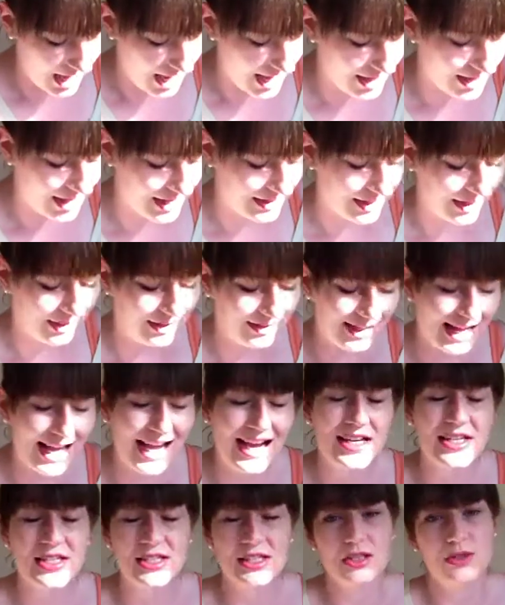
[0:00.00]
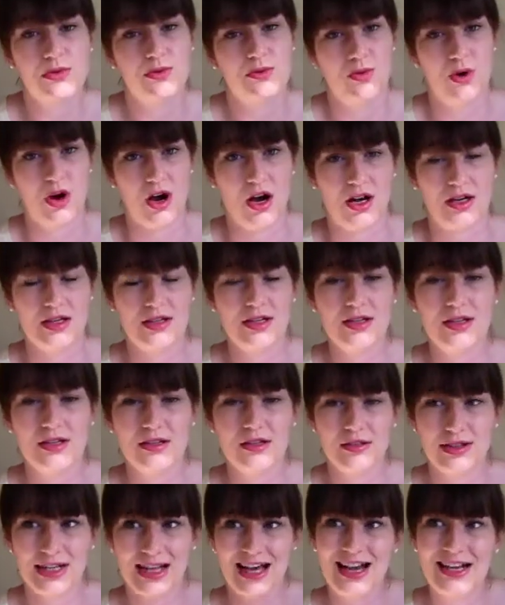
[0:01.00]
And then the last
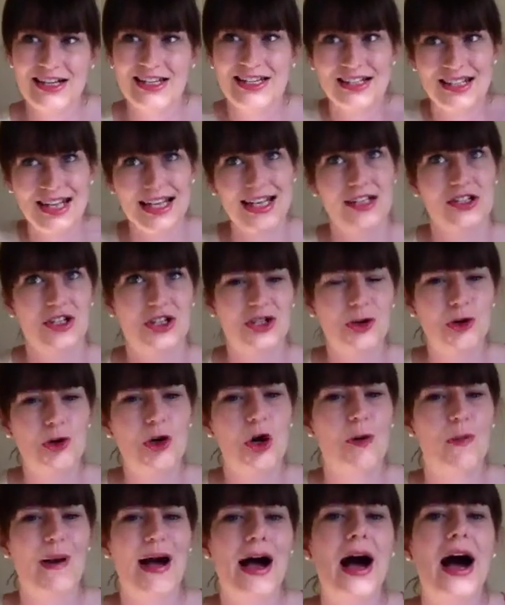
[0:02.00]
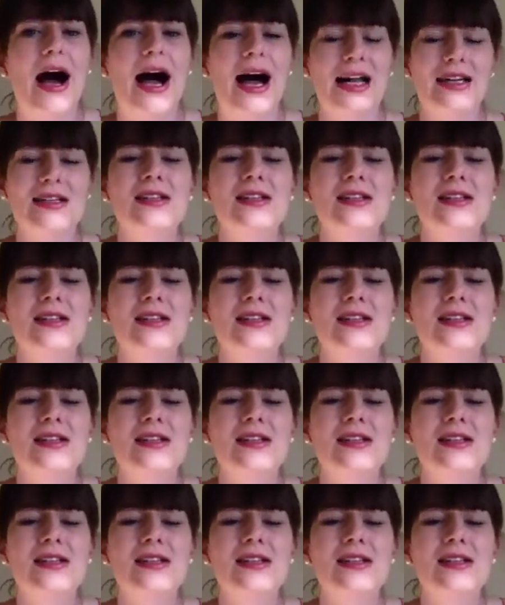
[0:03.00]
thing to talk about,